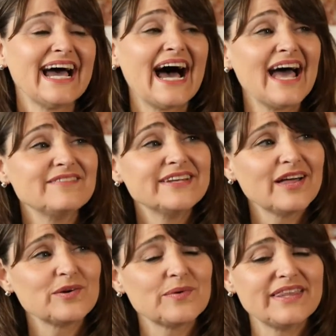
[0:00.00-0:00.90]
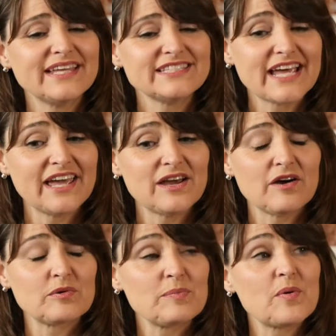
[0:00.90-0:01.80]
I have another one that's
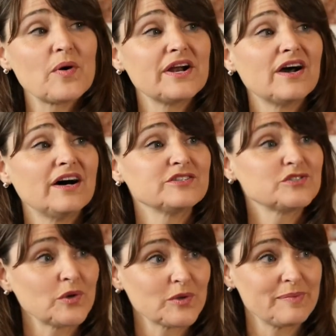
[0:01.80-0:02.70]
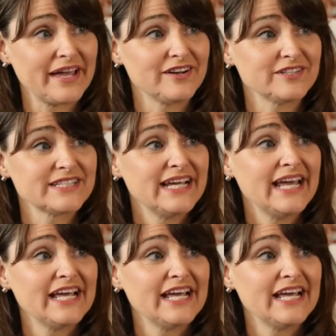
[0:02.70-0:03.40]
a report on solar panels.